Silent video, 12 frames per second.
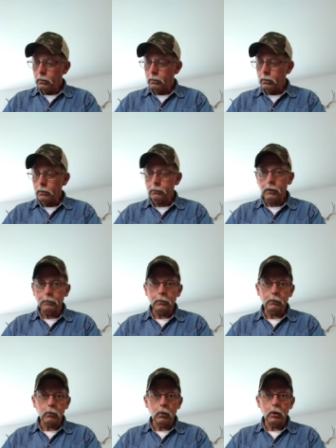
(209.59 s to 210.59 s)
to accept
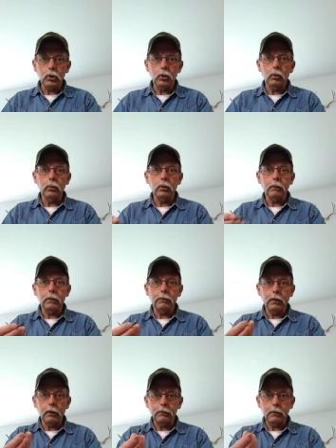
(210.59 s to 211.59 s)
the square shoulder of the
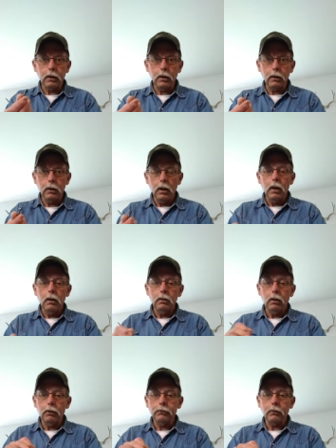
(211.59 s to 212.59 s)
sling stud,
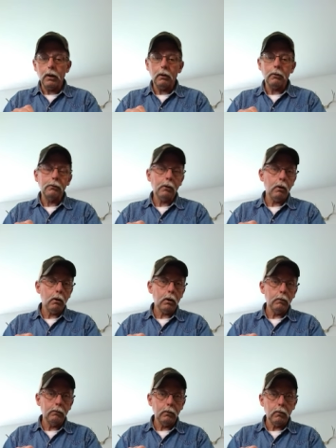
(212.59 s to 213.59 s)
also countersunk.
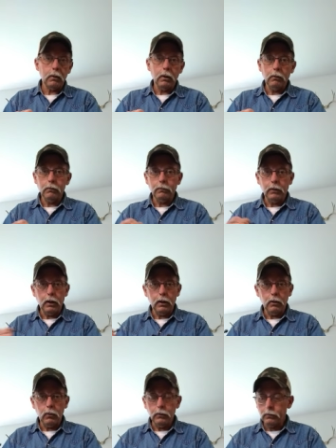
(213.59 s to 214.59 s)
If you want to use a
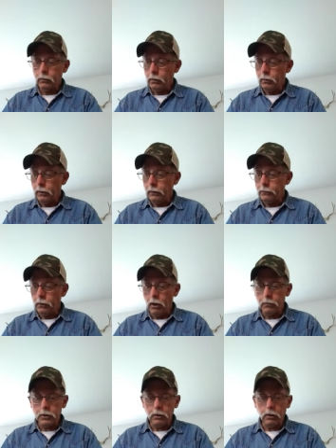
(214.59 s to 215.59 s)
flathead wood screw, that's an
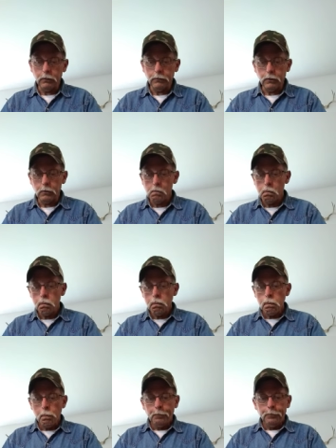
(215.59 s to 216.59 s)
option also.
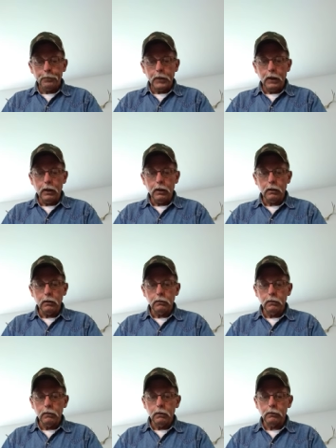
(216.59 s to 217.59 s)

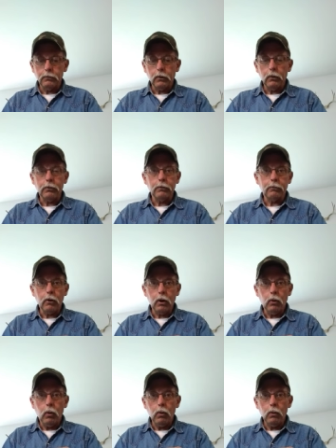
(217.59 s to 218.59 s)
And as far as the
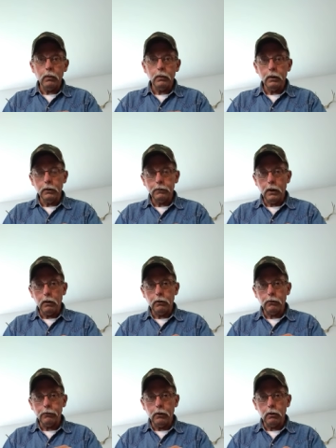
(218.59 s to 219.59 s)
front hole, it's
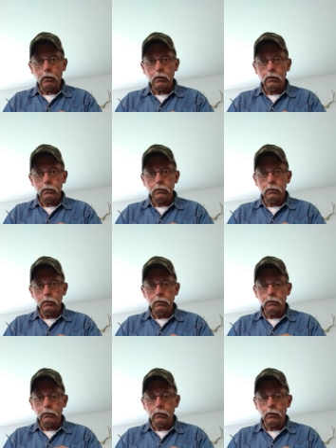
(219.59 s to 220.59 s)
countersunk
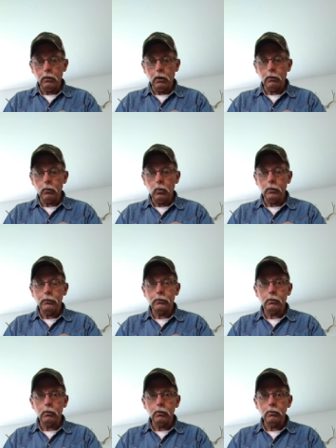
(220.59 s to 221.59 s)
for another wood
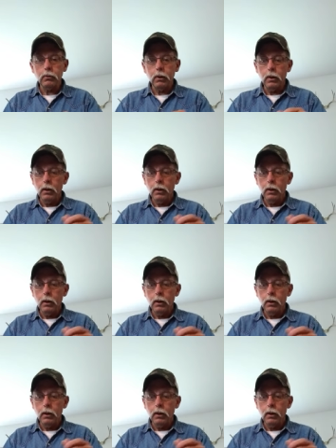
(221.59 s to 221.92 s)
screw.